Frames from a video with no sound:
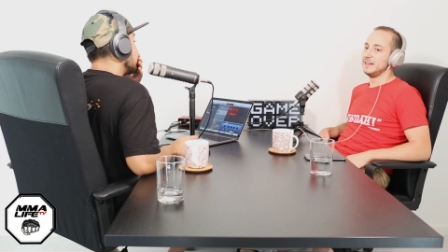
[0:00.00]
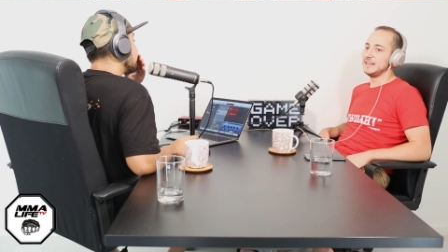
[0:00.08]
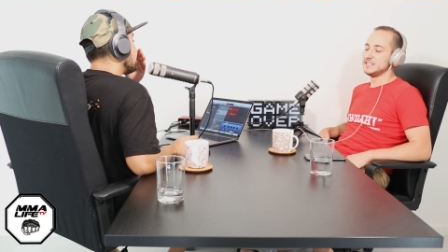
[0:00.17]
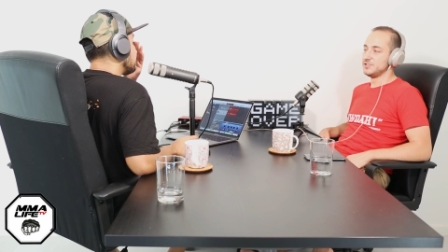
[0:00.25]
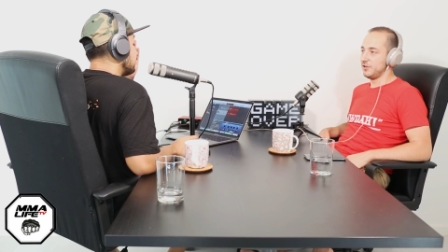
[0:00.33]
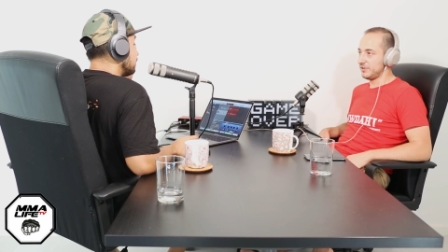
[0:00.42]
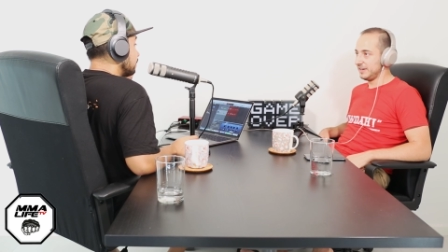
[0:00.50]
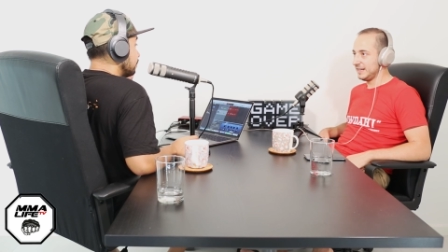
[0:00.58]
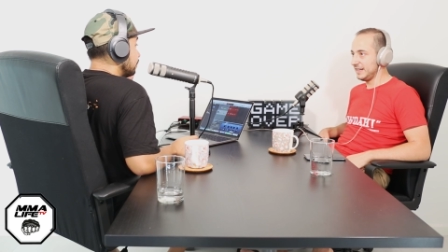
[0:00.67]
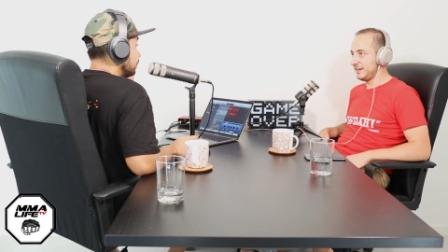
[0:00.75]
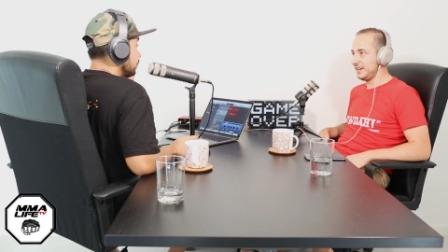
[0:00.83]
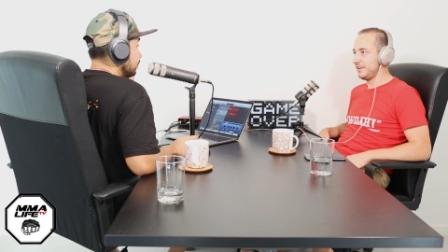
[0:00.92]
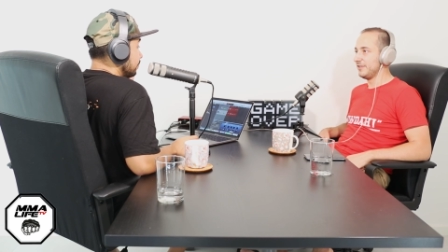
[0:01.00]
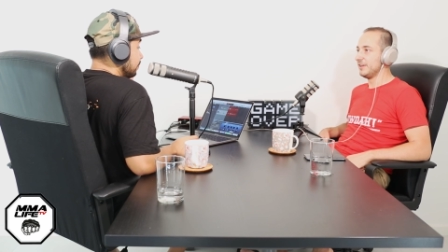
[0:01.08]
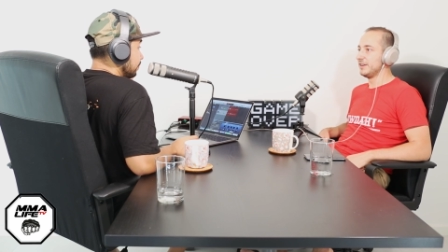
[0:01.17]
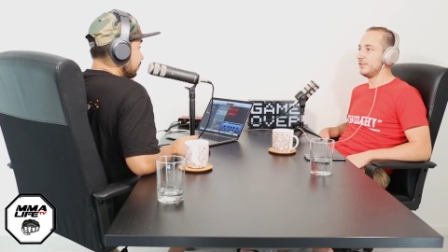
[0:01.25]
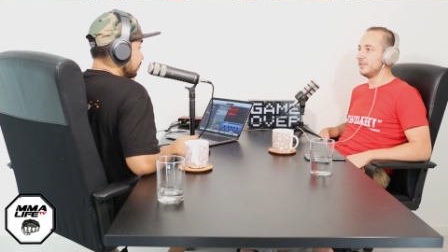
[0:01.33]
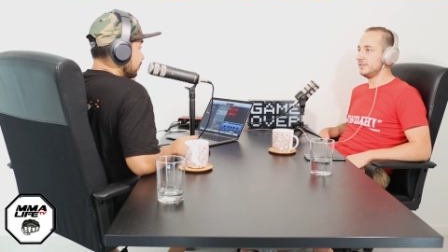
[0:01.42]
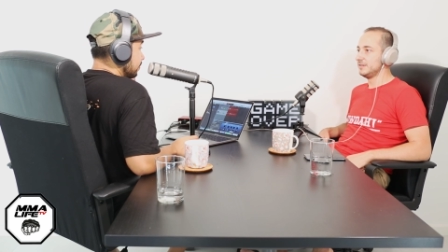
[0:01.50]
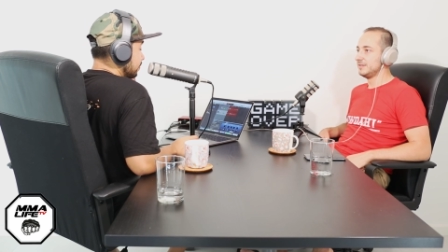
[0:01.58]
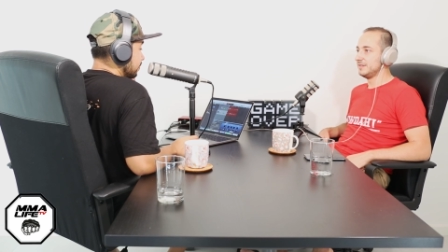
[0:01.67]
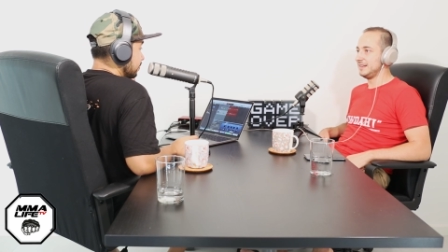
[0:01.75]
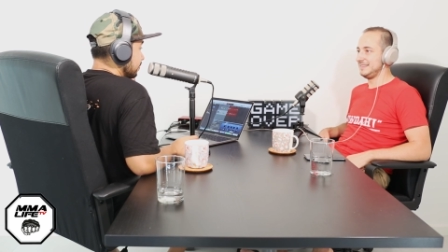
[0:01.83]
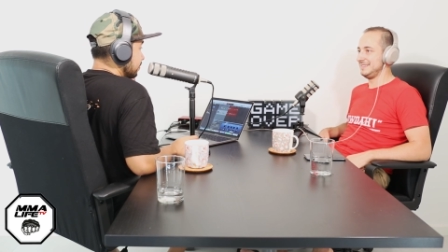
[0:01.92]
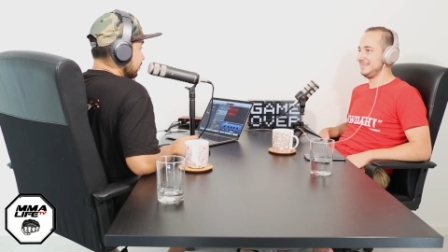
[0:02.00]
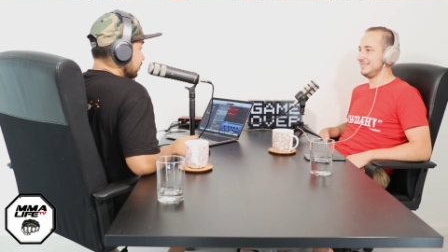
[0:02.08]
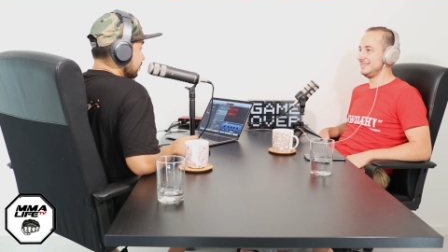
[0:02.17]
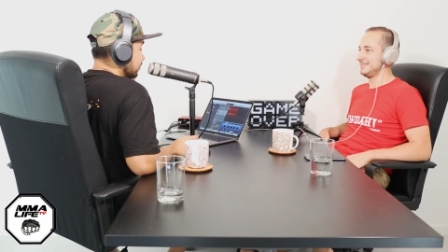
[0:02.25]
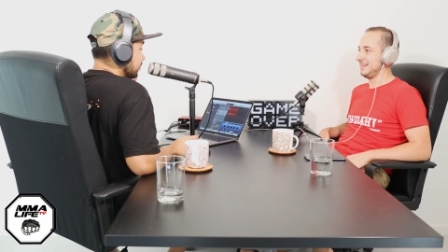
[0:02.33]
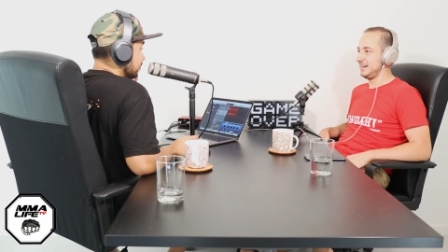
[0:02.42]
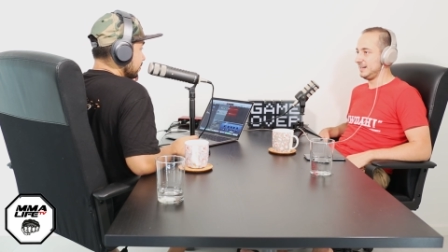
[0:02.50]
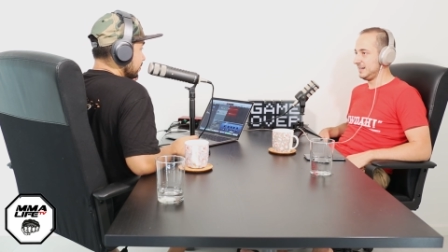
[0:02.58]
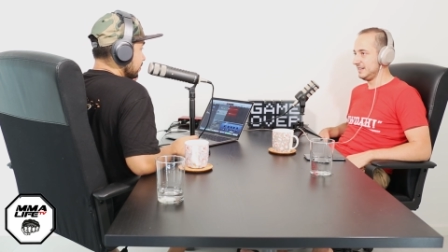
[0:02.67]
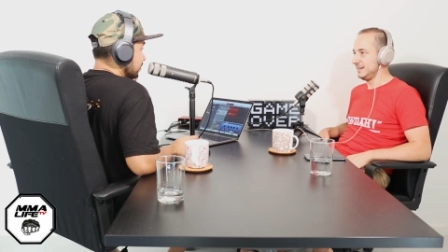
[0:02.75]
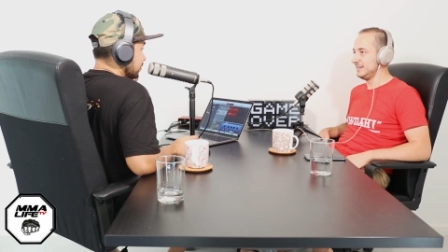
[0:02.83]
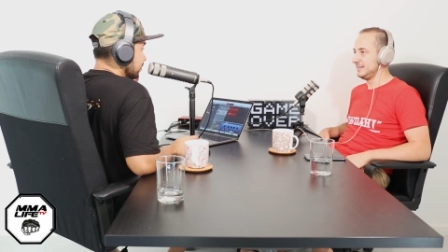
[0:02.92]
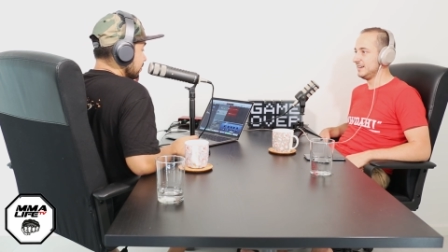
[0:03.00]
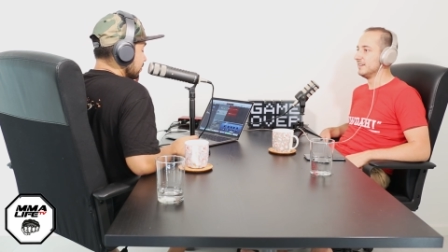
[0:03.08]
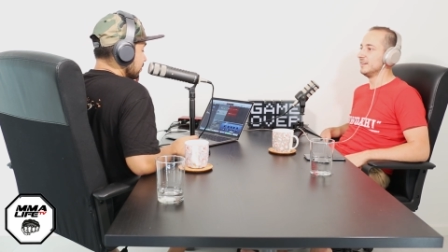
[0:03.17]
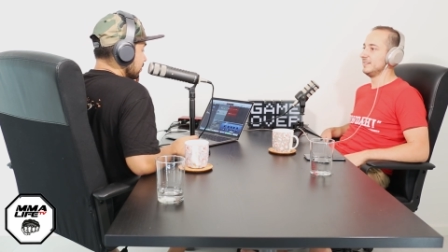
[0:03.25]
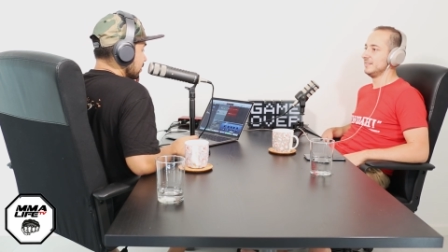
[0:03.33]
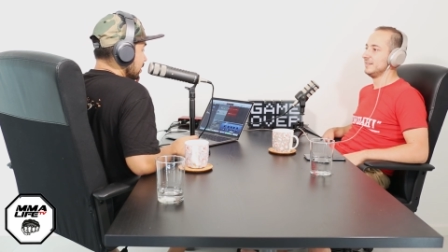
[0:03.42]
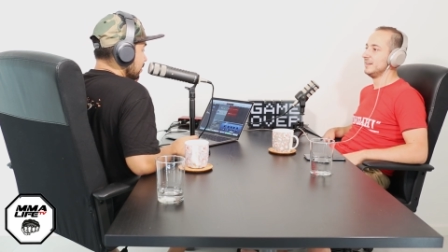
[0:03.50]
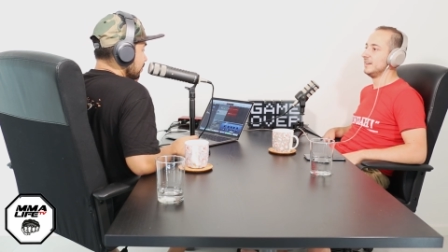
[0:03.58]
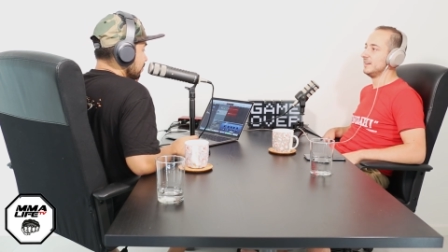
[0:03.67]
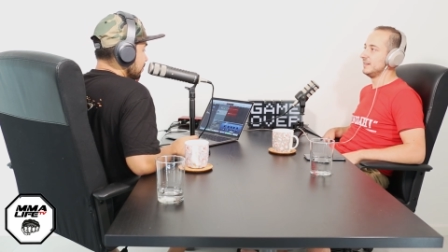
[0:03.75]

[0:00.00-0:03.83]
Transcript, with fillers: He's not going to get hit early on. I, hard, I doubt it. Yeah.